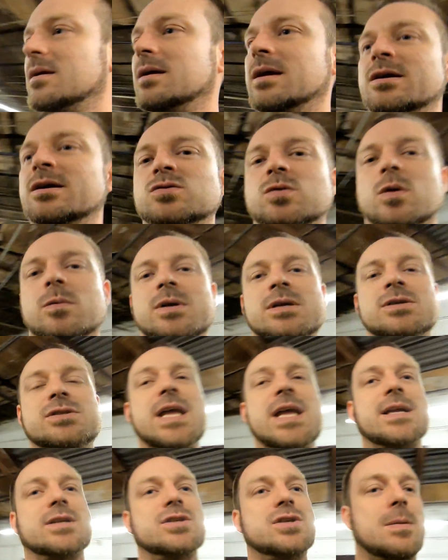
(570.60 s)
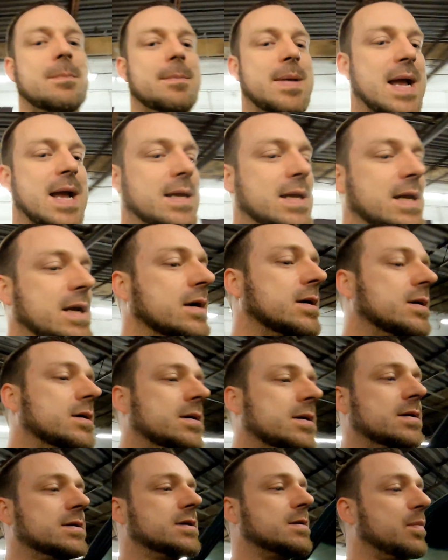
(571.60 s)
here's where we're going to take a trip back here
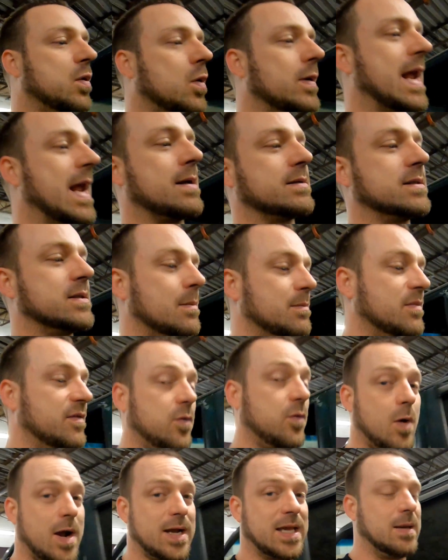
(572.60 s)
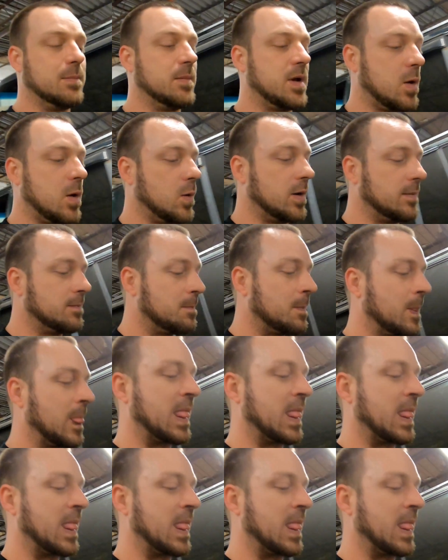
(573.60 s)
to point out something before I keep going.